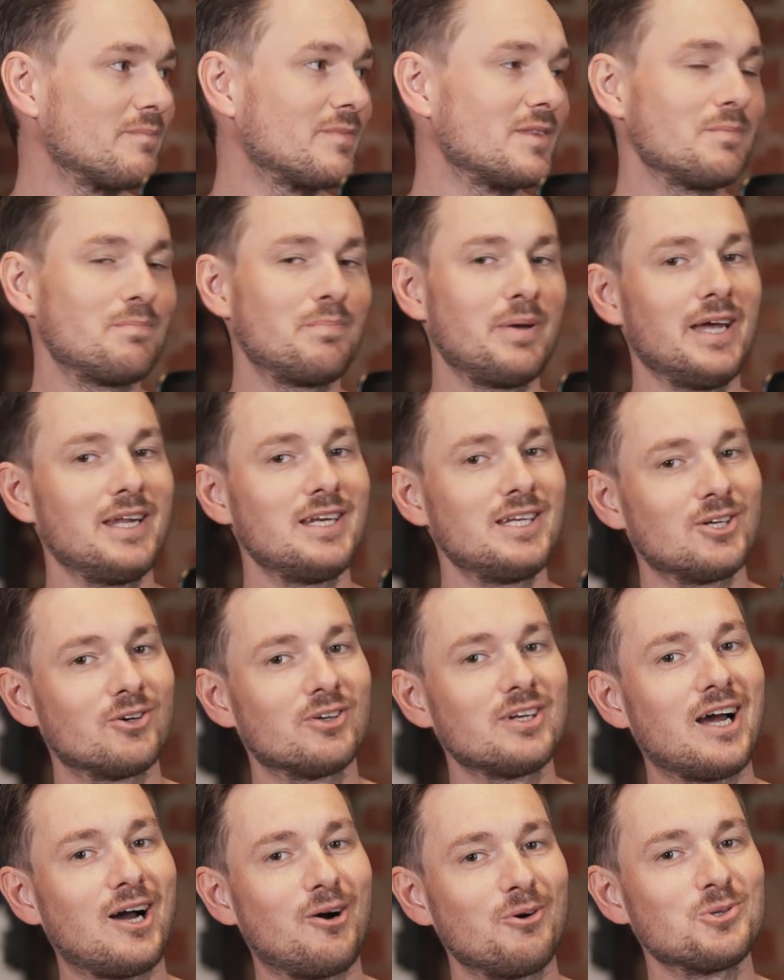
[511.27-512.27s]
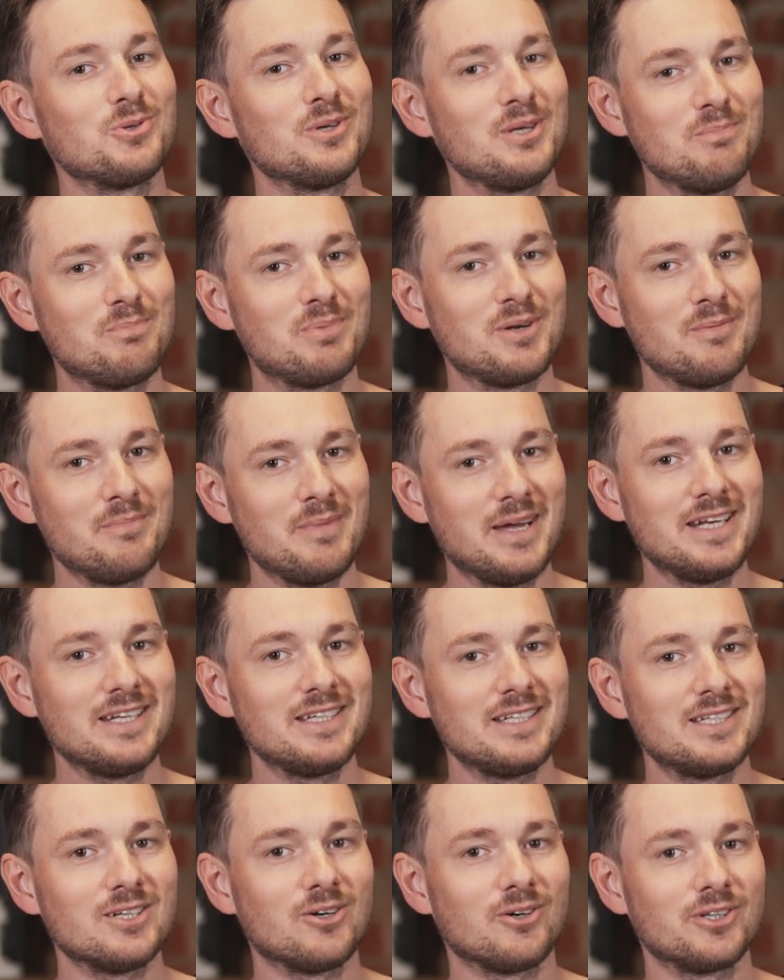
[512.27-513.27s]
depending on how you implement
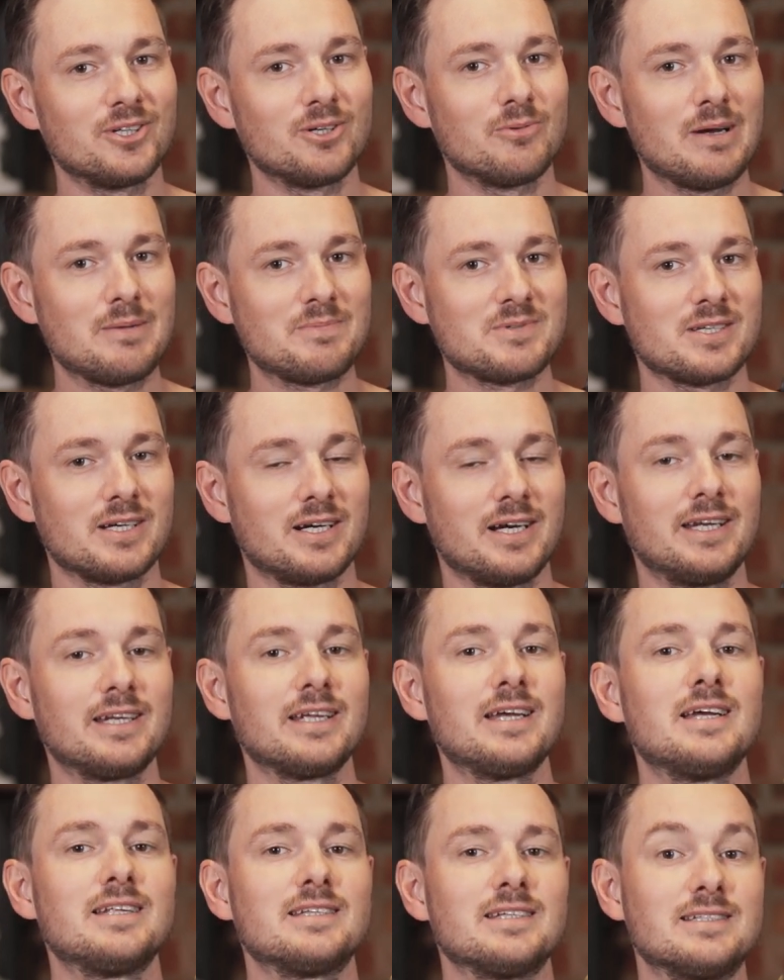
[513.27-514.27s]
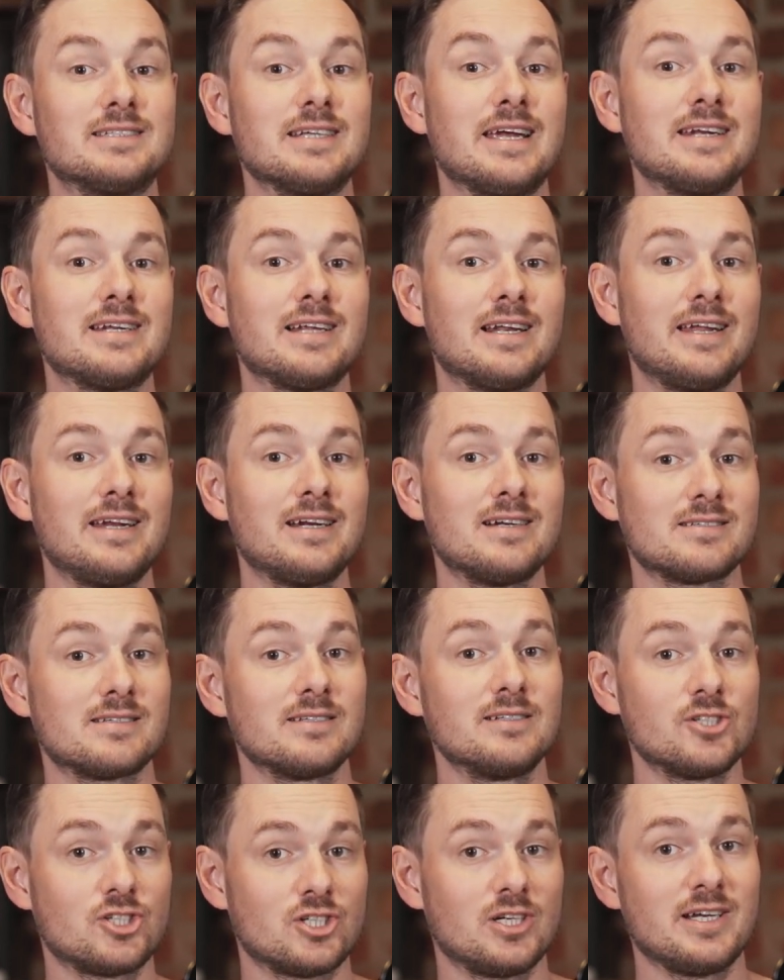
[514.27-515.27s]
it on your website, the data layer is
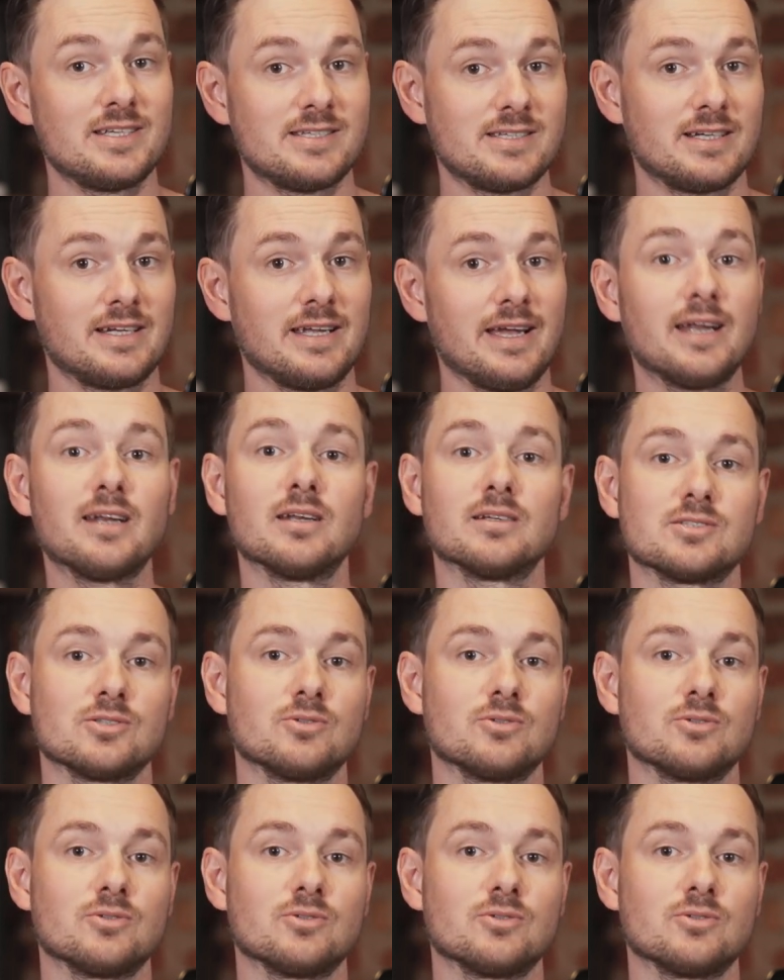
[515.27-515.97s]
initialized again.